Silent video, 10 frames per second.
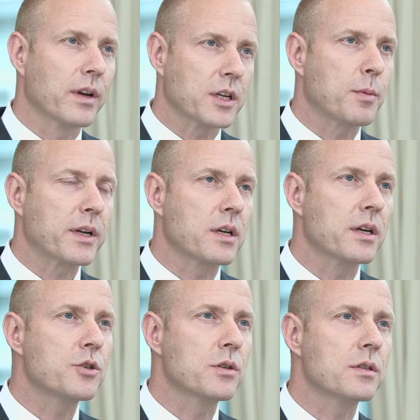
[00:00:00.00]

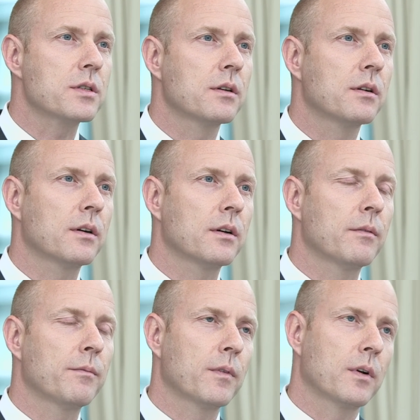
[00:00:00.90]
expectations.
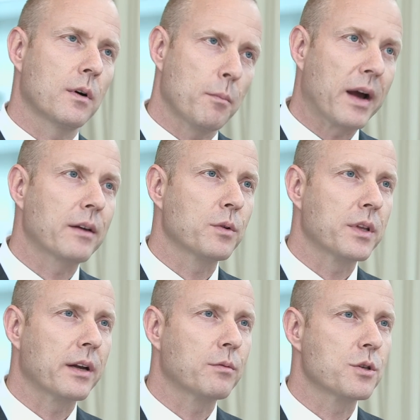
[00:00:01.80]
Combined with
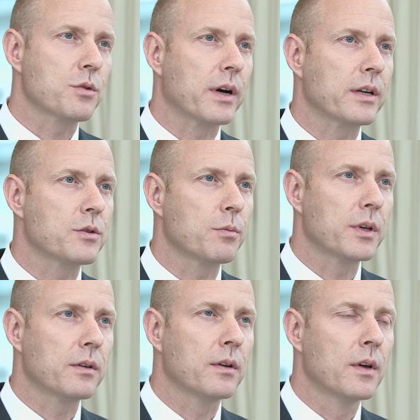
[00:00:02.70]
that, we try to
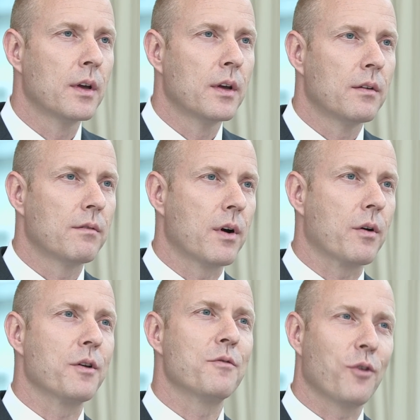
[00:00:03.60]
be
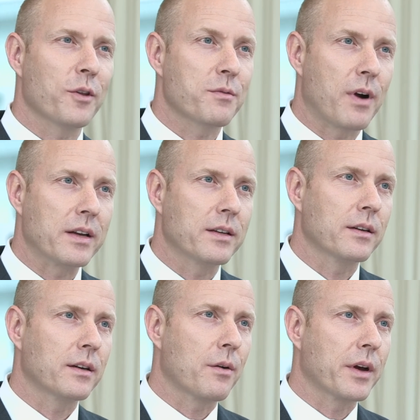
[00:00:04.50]
very forthright
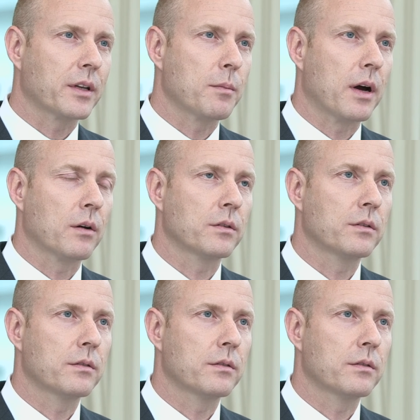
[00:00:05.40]
and direct about